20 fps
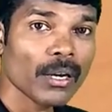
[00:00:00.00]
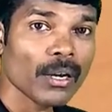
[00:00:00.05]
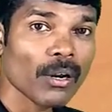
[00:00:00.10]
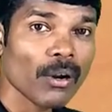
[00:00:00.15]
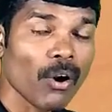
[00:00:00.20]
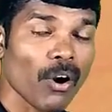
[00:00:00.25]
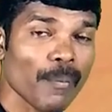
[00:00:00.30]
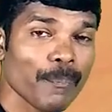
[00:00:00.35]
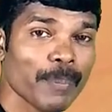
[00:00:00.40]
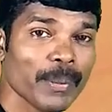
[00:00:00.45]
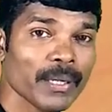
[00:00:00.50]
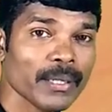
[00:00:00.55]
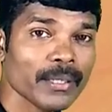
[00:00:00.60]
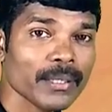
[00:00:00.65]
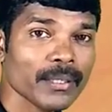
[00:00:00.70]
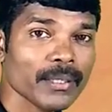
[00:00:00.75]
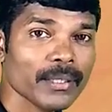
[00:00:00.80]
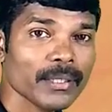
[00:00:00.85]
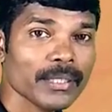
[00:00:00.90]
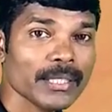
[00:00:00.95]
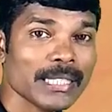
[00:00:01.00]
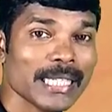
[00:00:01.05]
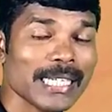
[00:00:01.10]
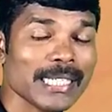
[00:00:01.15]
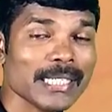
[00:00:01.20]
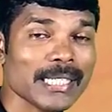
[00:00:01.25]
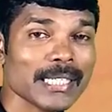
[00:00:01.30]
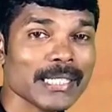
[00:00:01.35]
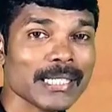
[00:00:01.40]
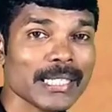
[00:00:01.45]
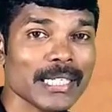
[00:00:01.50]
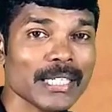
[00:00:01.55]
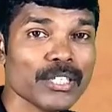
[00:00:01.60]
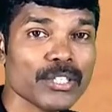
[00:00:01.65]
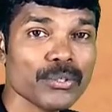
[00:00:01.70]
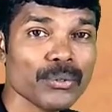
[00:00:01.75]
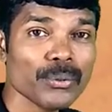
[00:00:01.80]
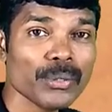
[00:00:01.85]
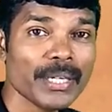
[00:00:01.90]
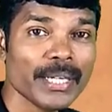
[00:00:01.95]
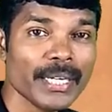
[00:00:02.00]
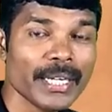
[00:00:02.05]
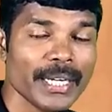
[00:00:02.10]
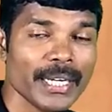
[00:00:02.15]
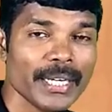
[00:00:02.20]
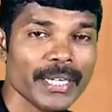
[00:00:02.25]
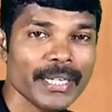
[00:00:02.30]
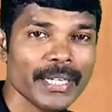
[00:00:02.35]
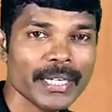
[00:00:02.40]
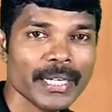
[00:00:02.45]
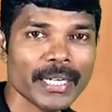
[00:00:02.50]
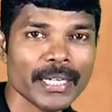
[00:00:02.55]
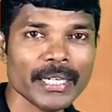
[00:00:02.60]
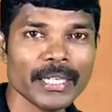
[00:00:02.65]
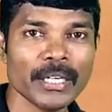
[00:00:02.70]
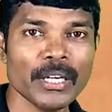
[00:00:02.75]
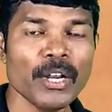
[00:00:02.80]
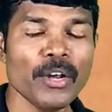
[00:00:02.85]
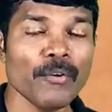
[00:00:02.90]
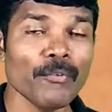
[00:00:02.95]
copper changes into green in color.